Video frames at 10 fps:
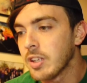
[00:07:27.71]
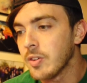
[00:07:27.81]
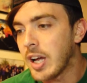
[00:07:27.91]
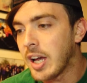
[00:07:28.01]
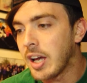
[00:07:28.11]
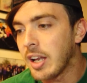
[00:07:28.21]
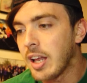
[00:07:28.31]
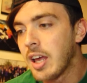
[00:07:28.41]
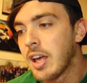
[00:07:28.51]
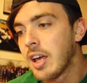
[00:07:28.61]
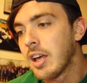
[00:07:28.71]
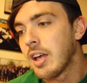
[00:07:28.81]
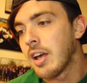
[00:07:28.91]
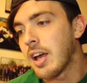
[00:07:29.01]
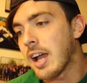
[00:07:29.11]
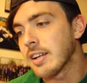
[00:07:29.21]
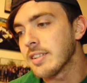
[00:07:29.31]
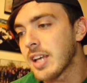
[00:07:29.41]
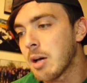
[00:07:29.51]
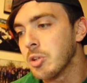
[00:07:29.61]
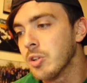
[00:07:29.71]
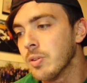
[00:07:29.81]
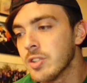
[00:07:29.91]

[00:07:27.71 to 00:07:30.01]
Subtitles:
you had Agnes Abu